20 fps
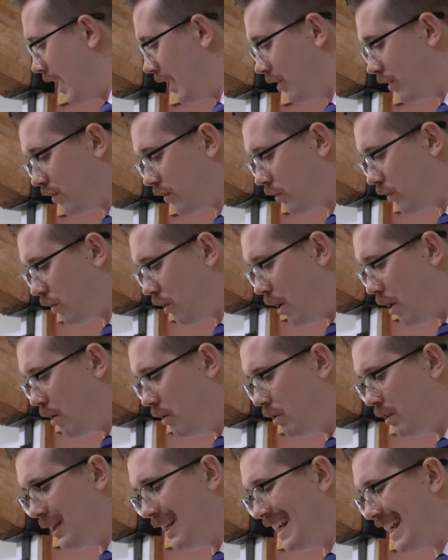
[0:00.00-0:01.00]
is
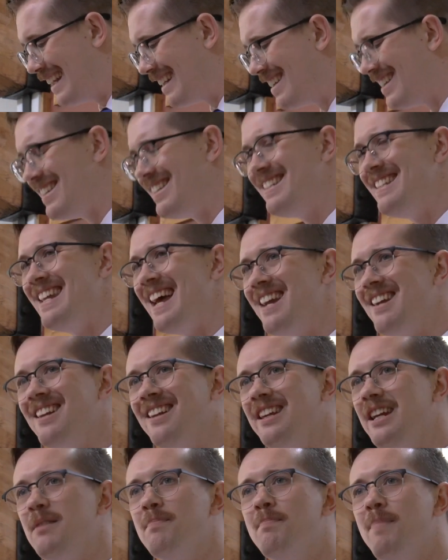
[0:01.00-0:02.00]
slowly and
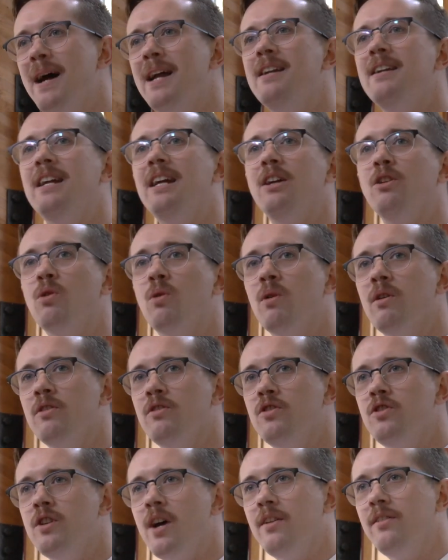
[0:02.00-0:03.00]
steadily bending
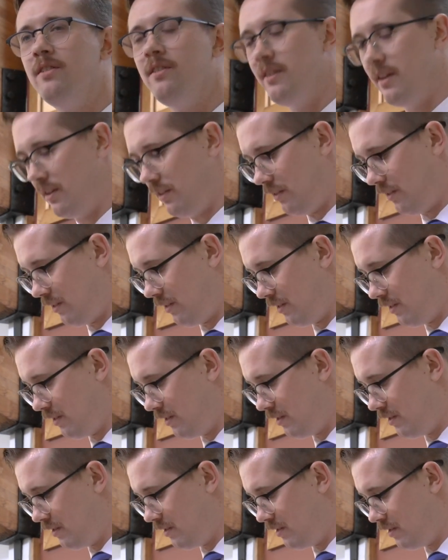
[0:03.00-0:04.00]
towards justice.
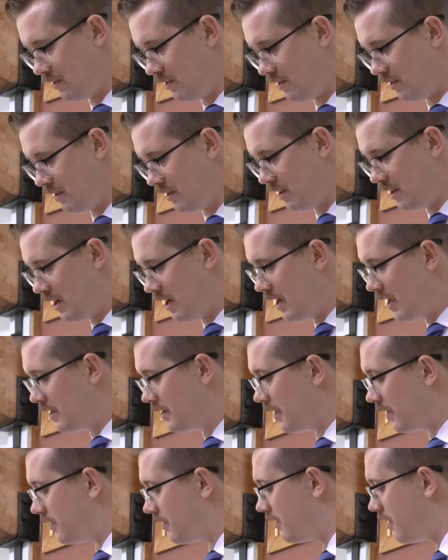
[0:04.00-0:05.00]

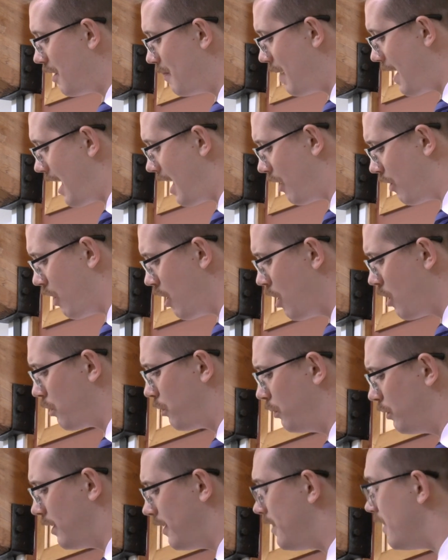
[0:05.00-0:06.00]
That somehow,
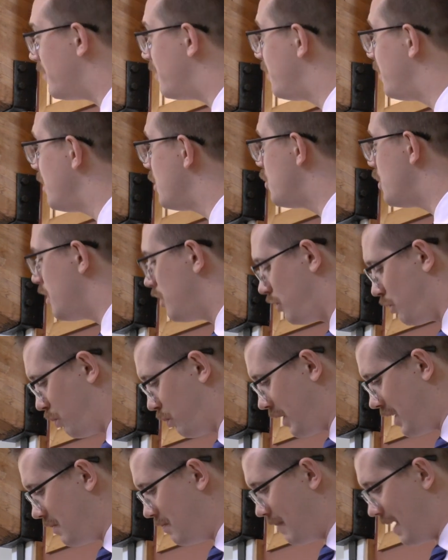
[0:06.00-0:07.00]
through the decisions
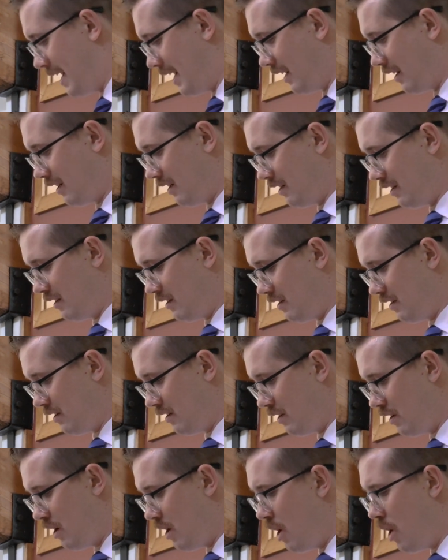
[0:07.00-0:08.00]
we make,
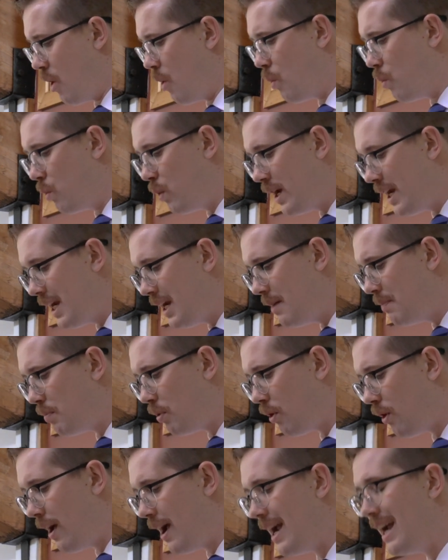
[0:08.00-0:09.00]
we
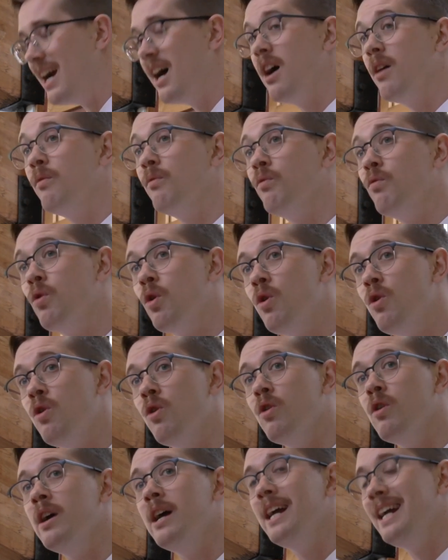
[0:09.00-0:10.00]
play a
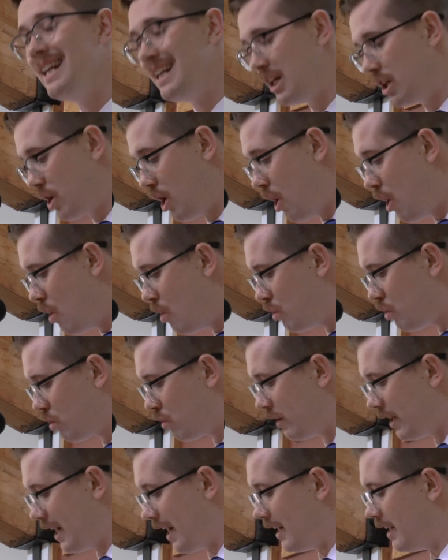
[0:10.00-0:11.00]
role in
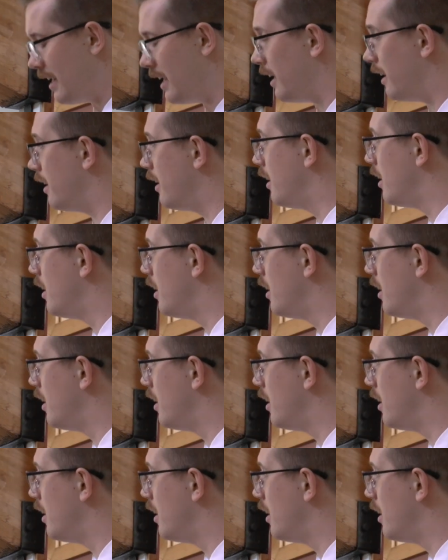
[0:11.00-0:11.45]
co-creating